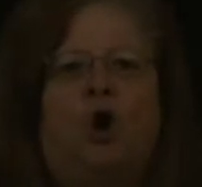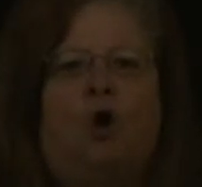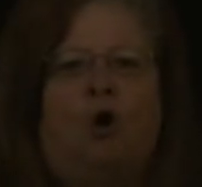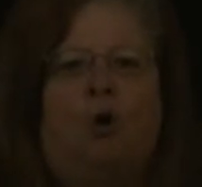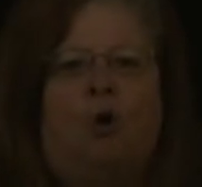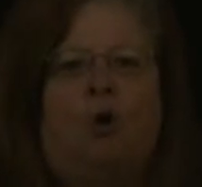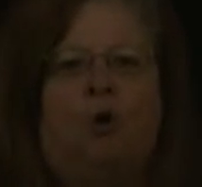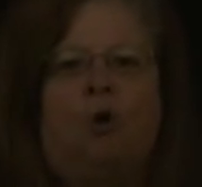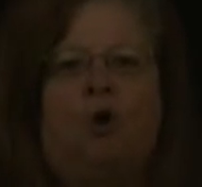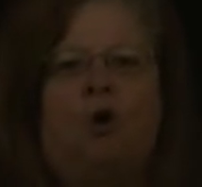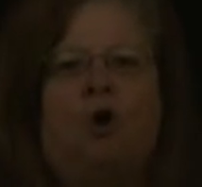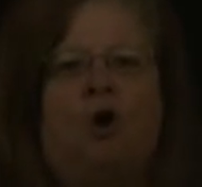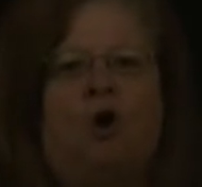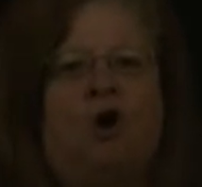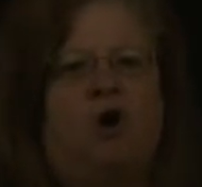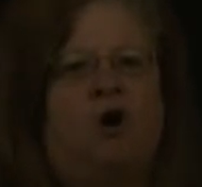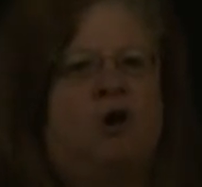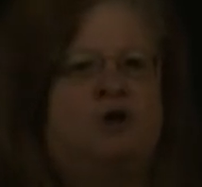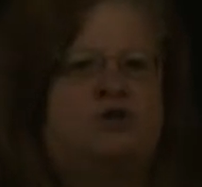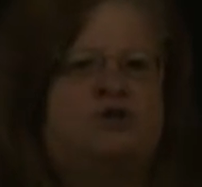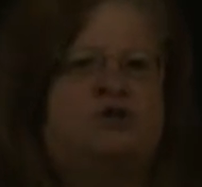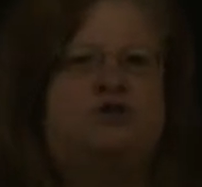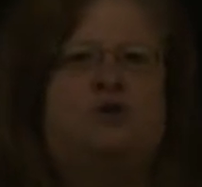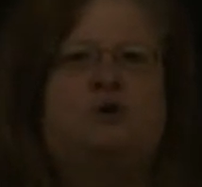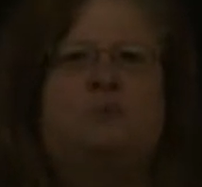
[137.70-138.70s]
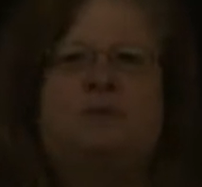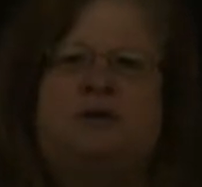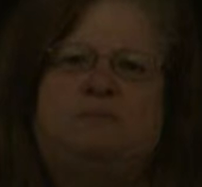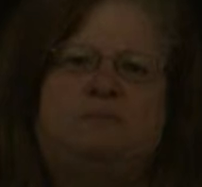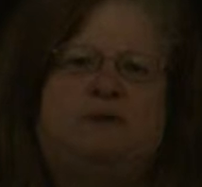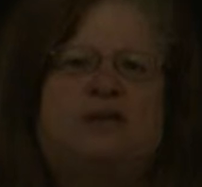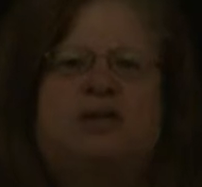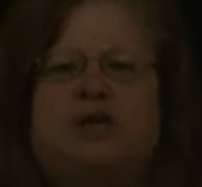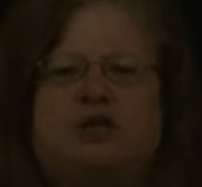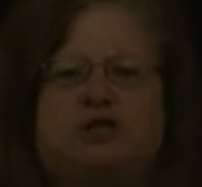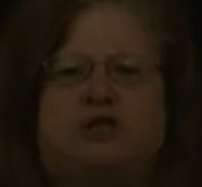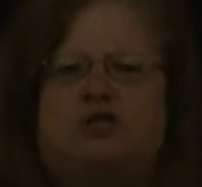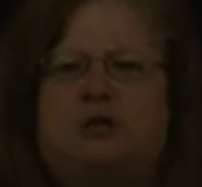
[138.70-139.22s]
or assuming
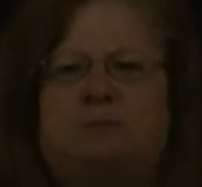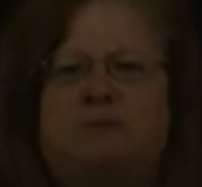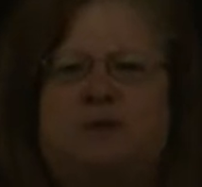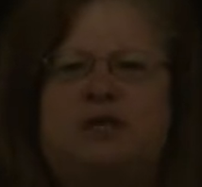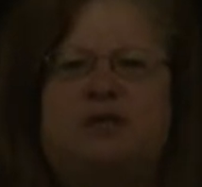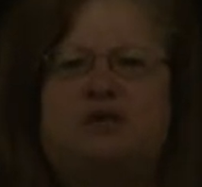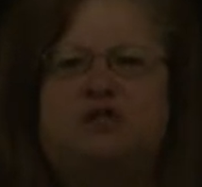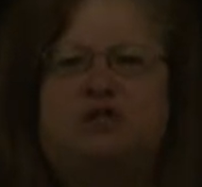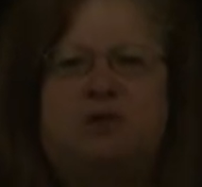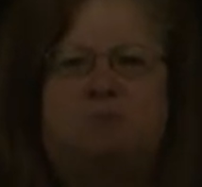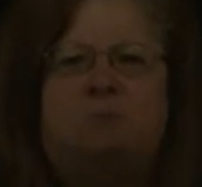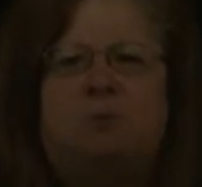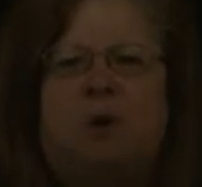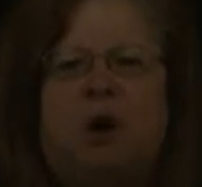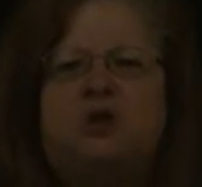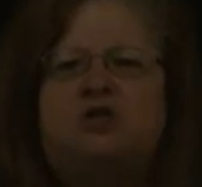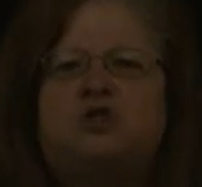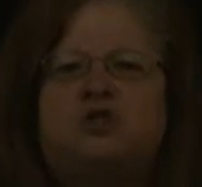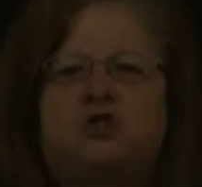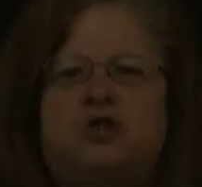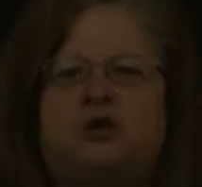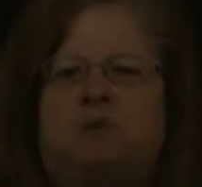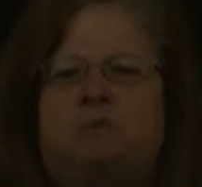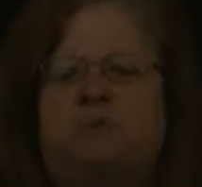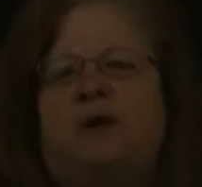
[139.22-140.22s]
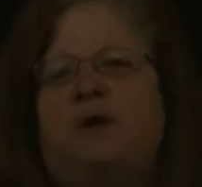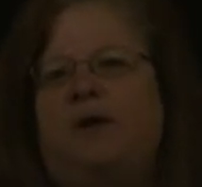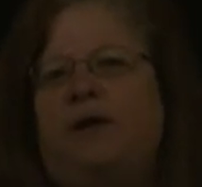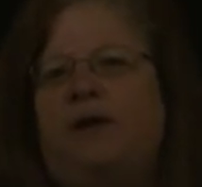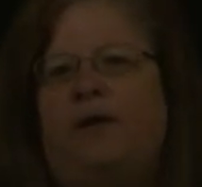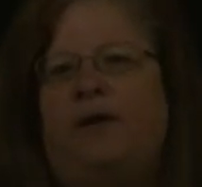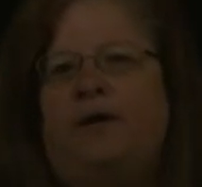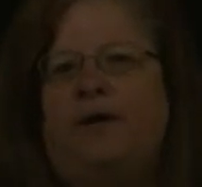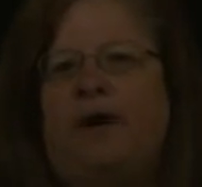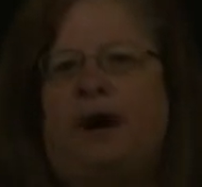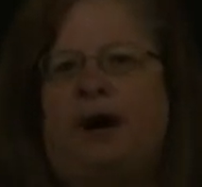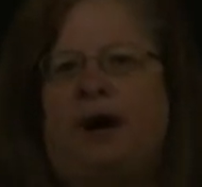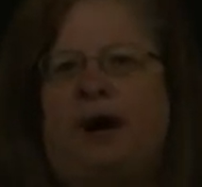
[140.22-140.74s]
because somebody is a Muslim
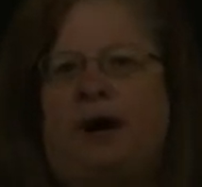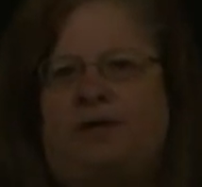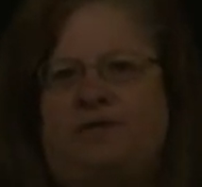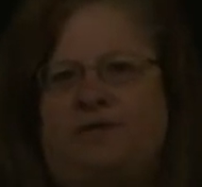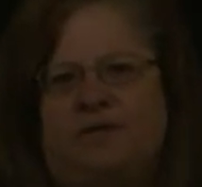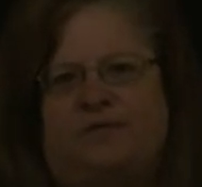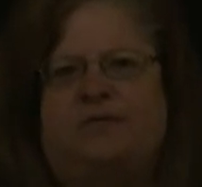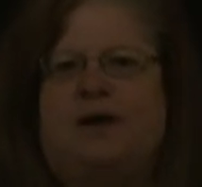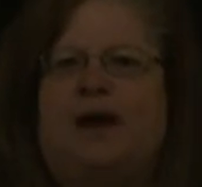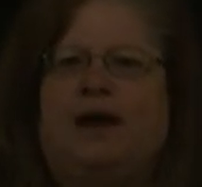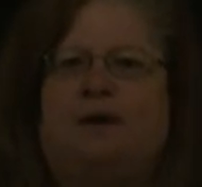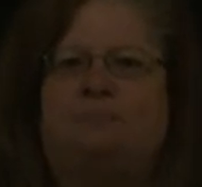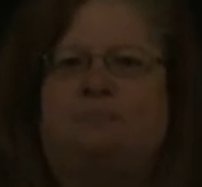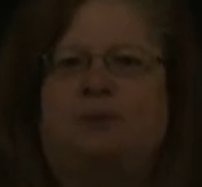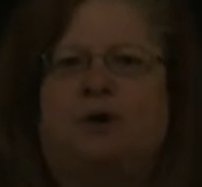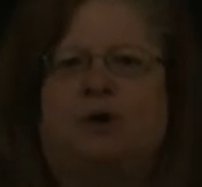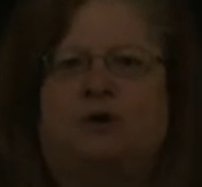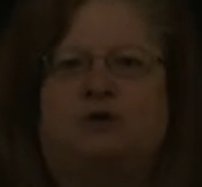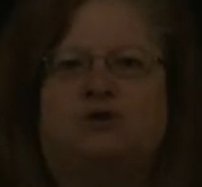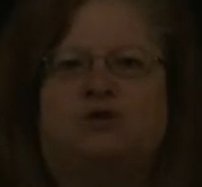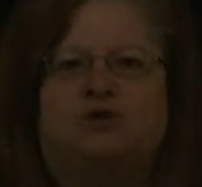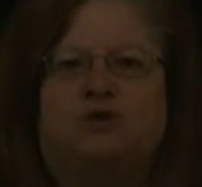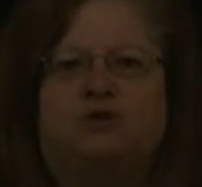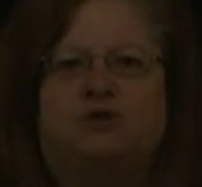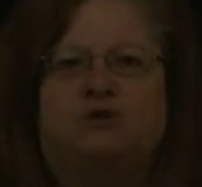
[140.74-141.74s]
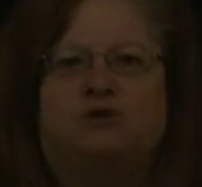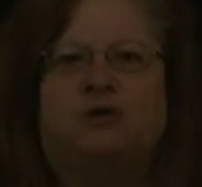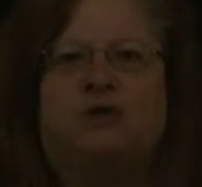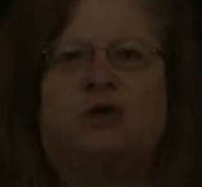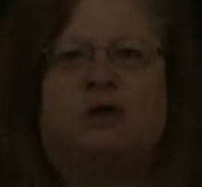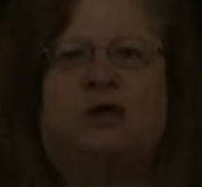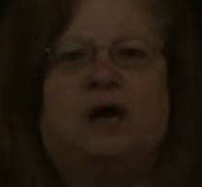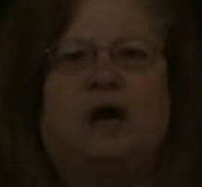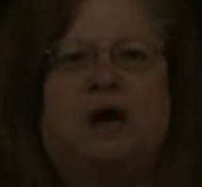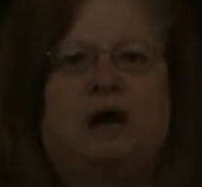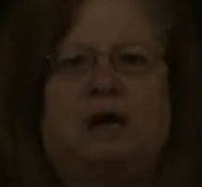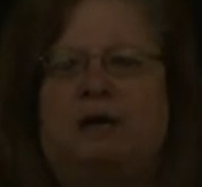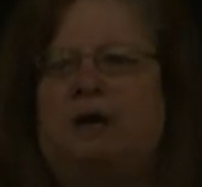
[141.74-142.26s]
uh, that that person
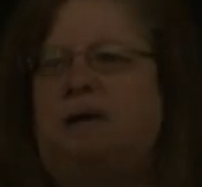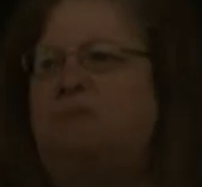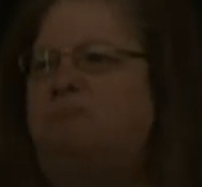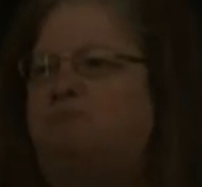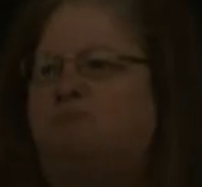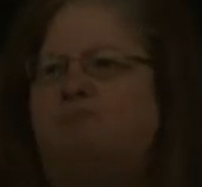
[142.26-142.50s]
uh,